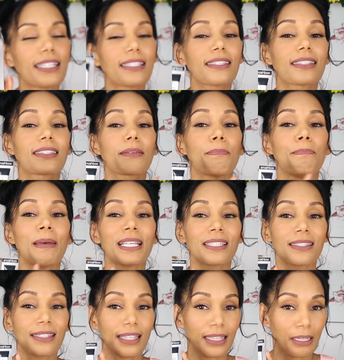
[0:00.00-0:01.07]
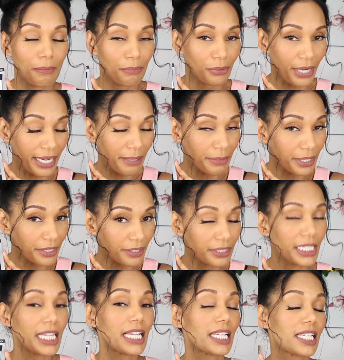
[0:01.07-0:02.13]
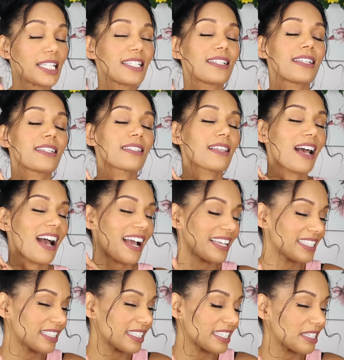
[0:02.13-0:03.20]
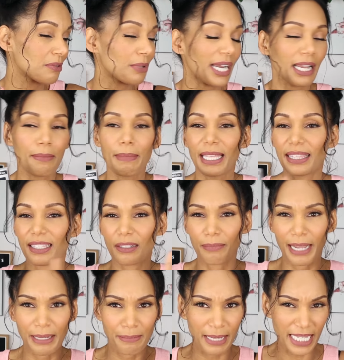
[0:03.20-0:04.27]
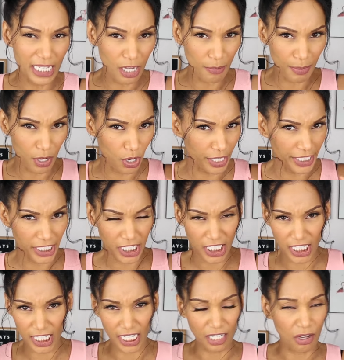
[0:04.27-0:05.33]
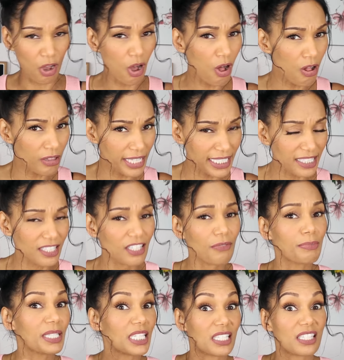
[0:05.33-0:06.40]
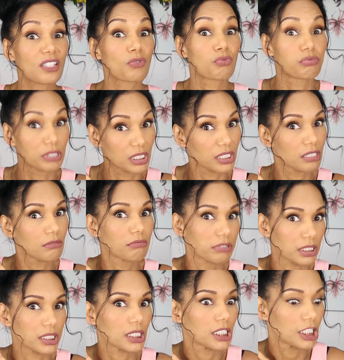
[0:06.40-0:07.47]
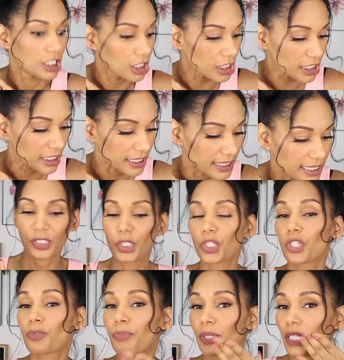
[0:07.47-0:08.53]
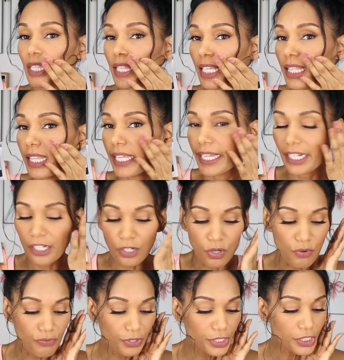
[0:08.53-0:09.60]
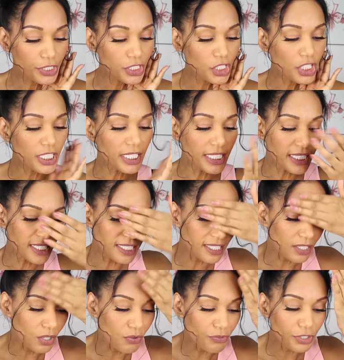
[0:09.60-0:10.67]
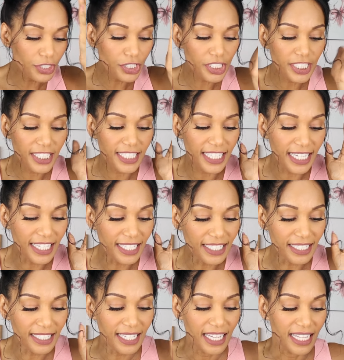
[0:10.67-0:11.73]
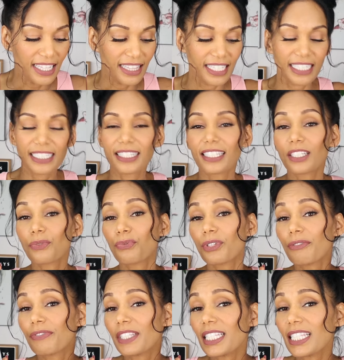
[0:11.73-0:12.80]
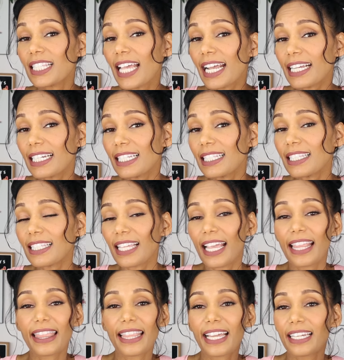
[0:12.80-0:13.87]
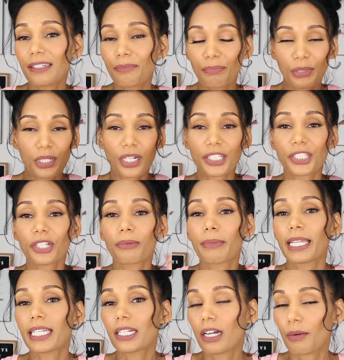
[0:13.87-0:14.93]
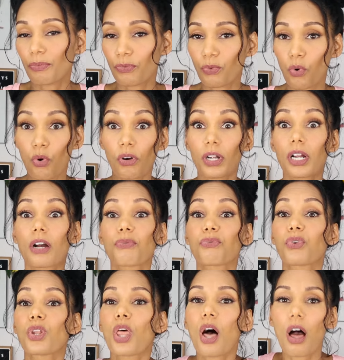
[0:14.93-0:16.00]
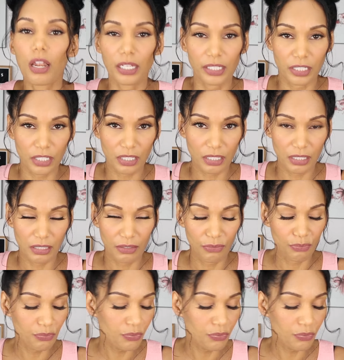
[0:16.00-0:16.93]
this is a best-selling primer. It is highly recommended by makeup artists and all that stuff because it's really, really good. You just put a thin layer over your cheeks and over your skin, let it sit 15 seconds, and then put on your makeup for a flawless